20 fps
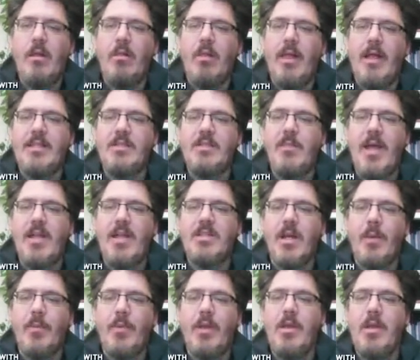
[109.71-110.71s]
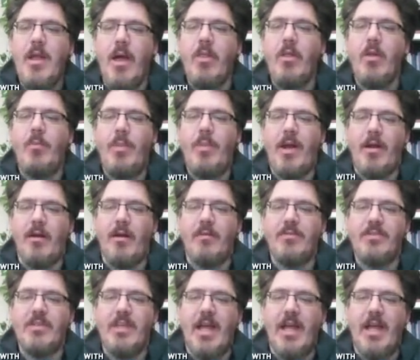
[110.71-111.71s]
Let's match up another pair of
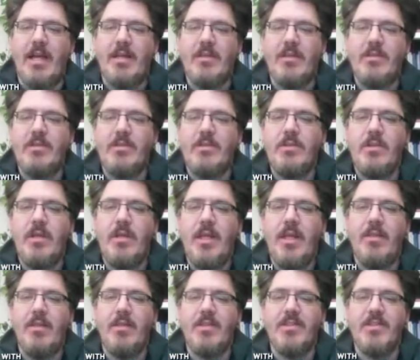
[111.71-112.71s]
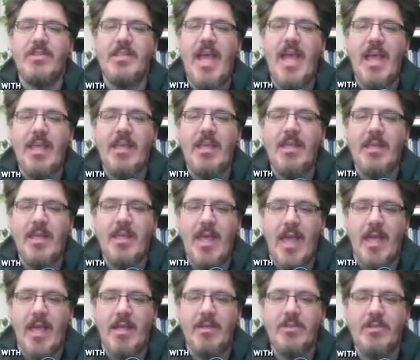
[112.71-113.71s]
sides. In the second
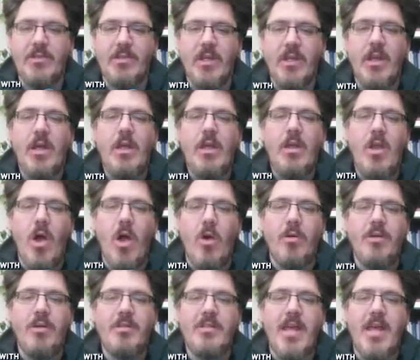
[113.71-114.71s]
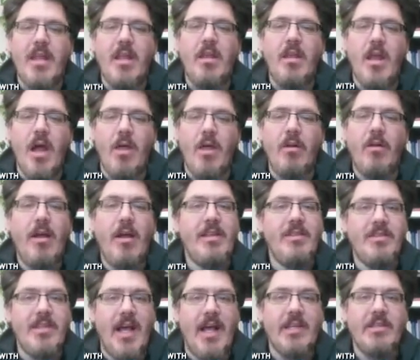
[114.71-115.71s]
case, notice that another
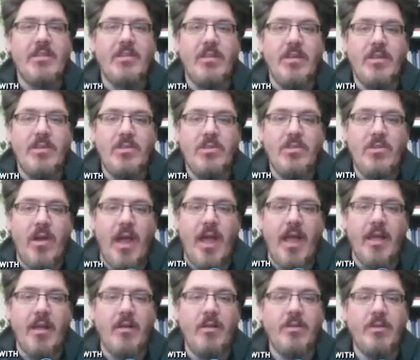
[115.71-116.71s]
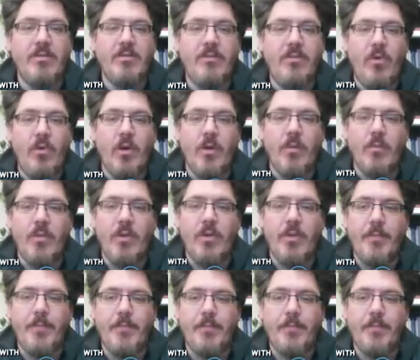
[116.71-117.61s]
isosceles triangle is formed.